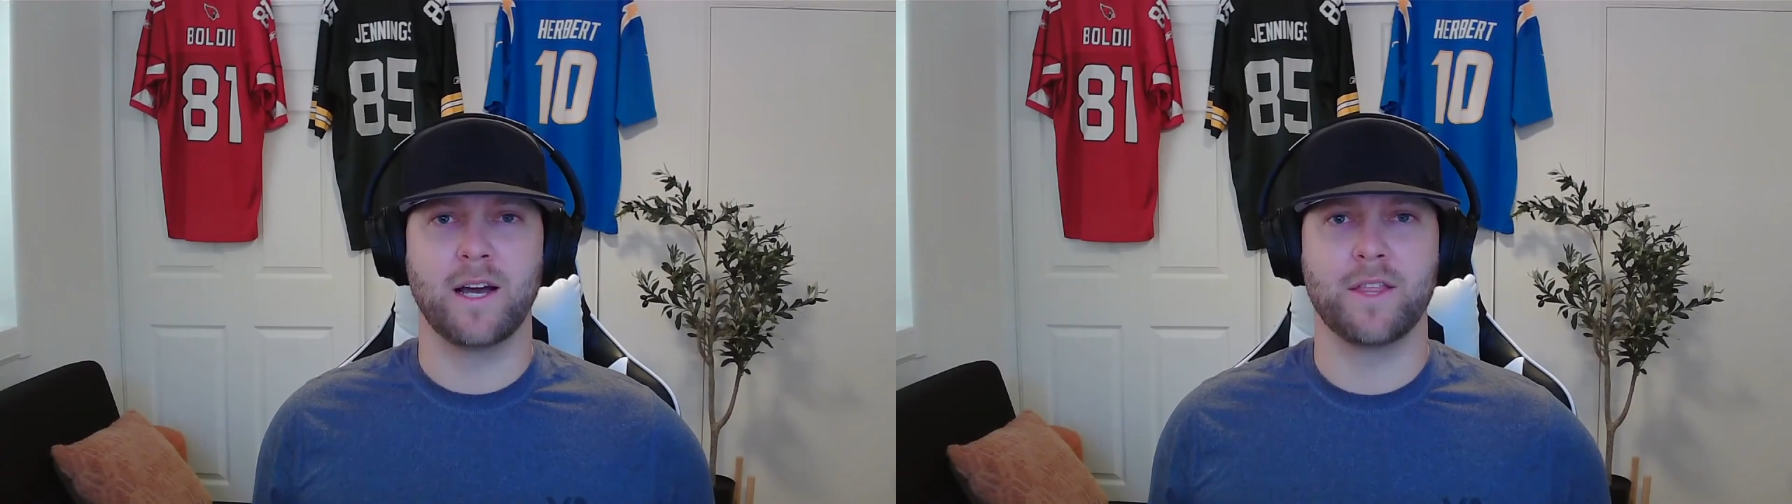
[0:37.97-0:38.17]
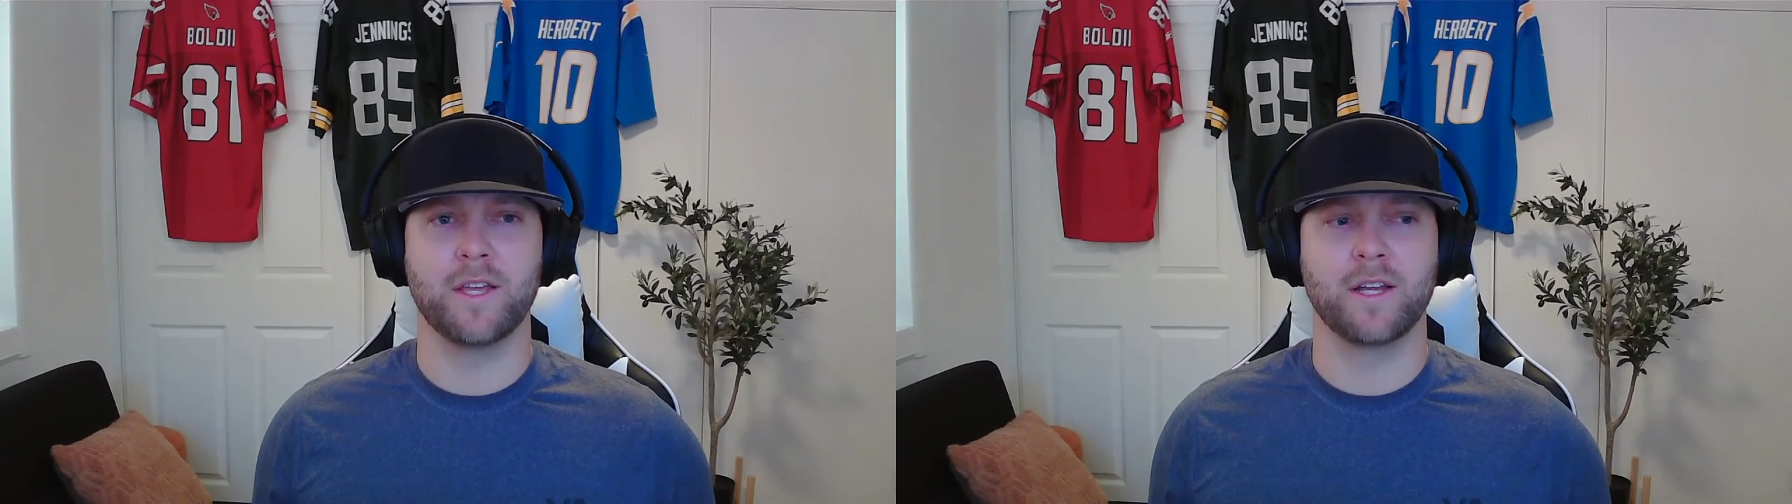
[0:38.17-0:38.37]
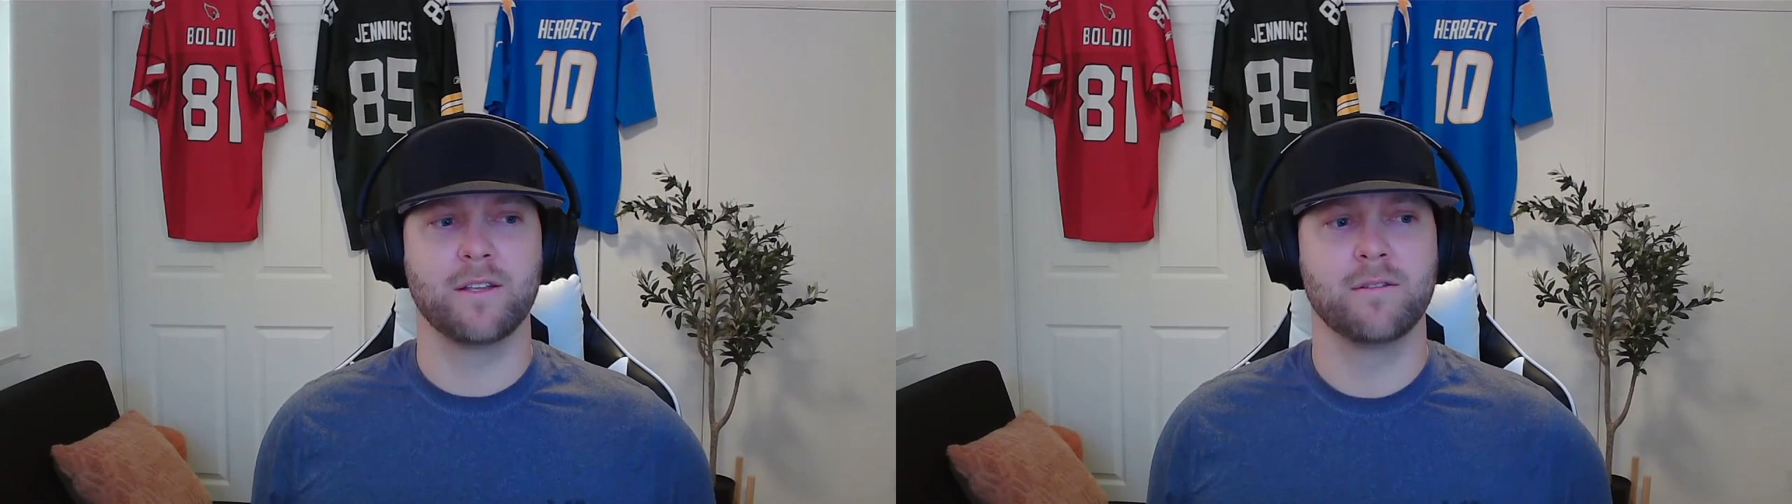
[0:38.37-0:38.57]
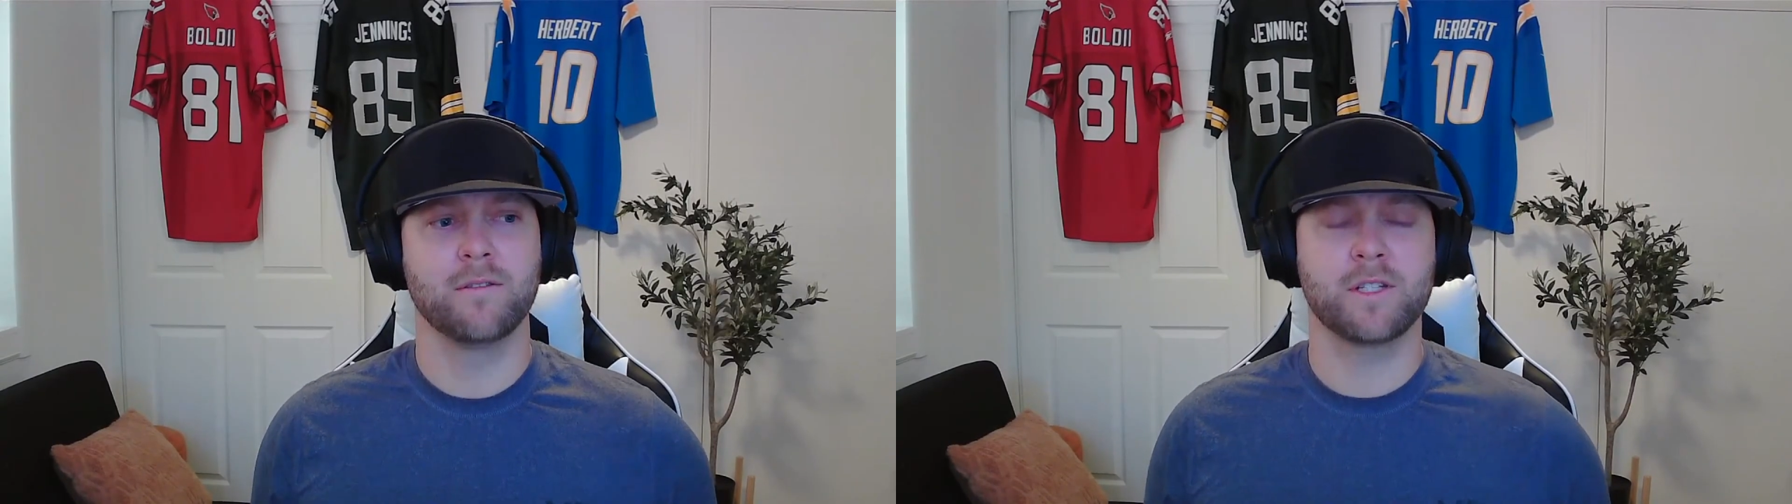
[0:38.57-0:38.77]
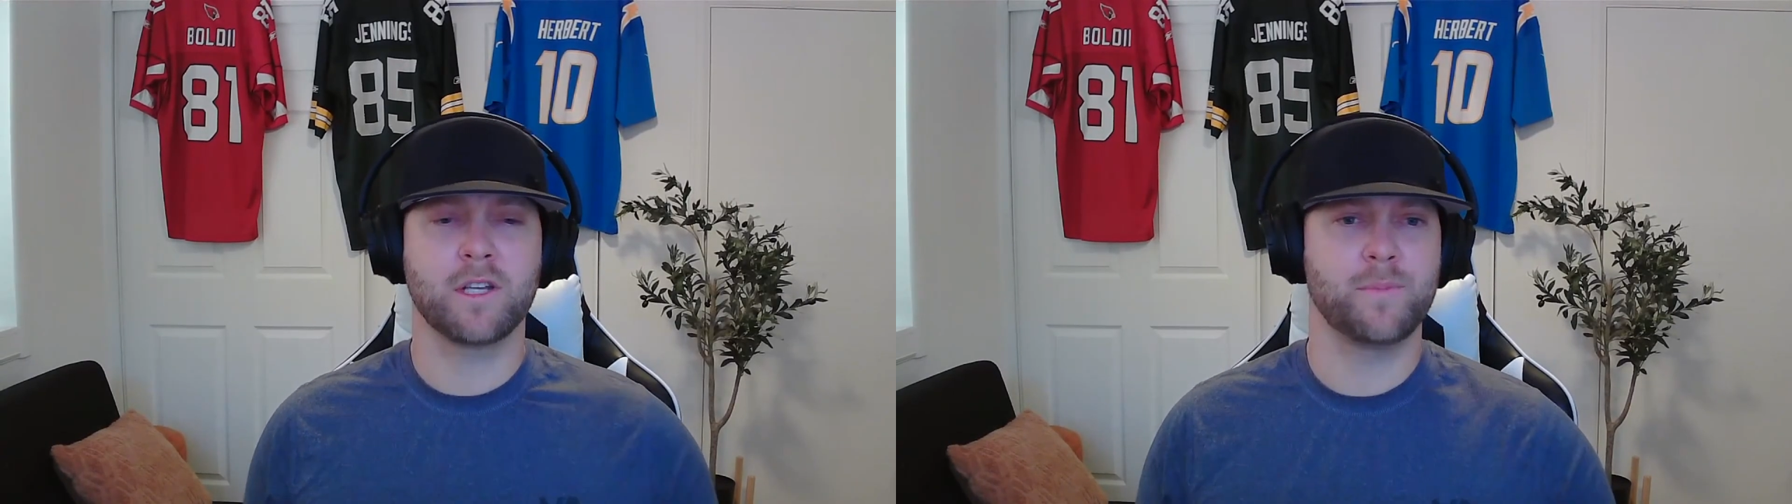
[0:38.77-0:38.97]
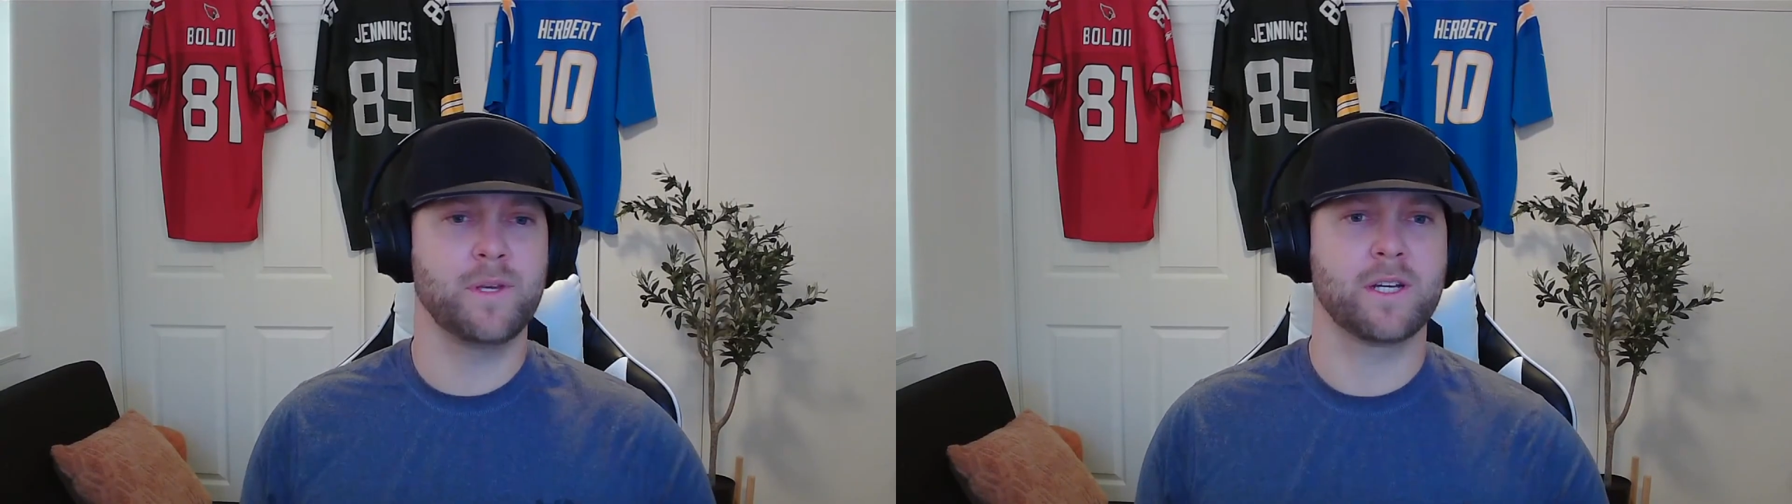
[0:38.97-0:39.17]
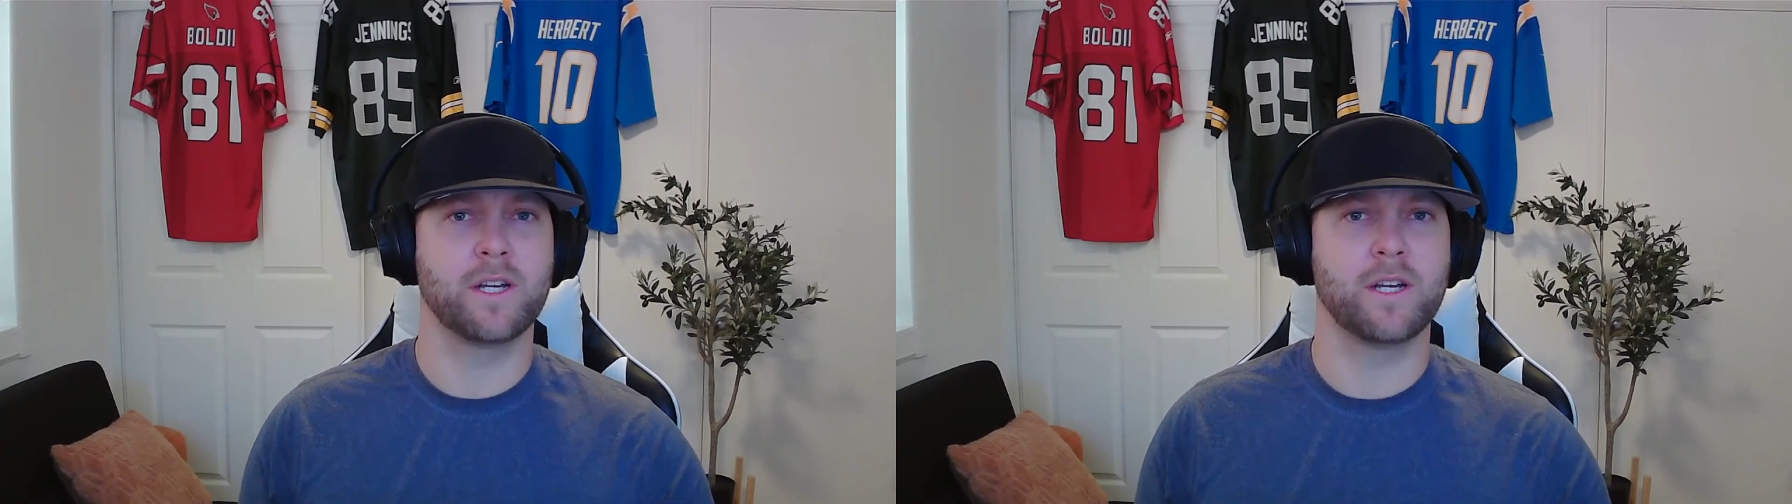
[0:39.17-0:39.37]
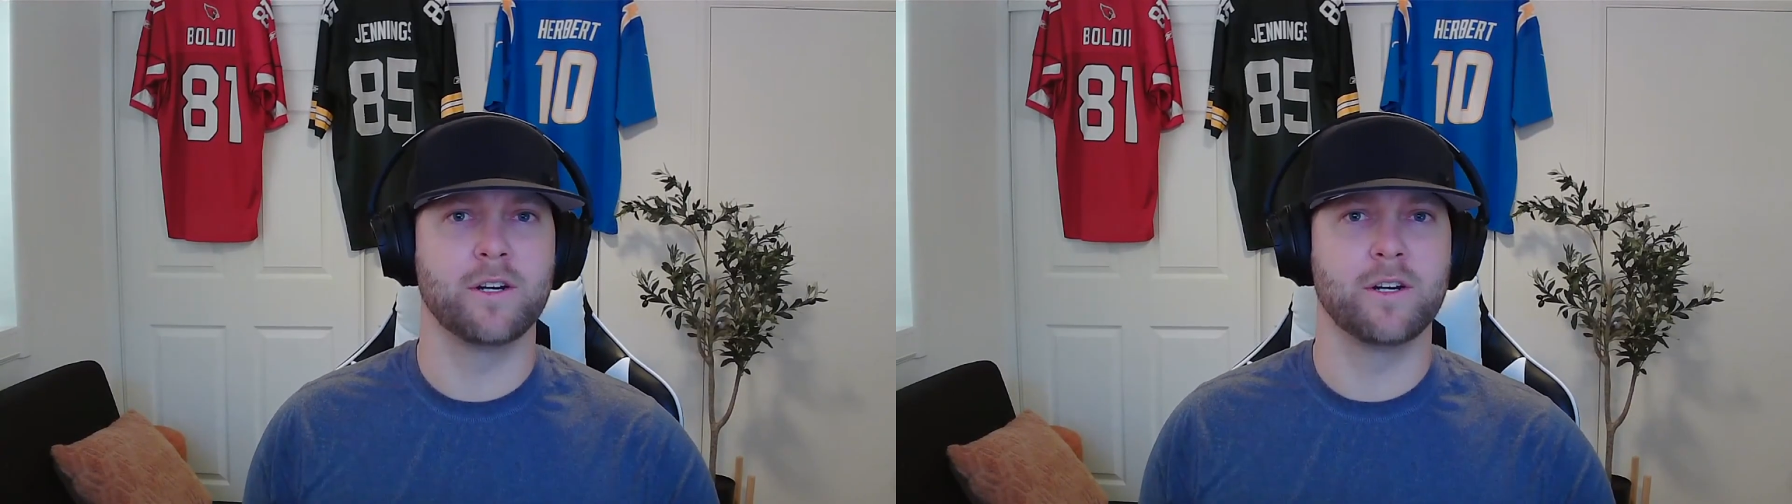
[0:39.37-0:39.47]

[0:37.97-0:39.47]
I think this could be a good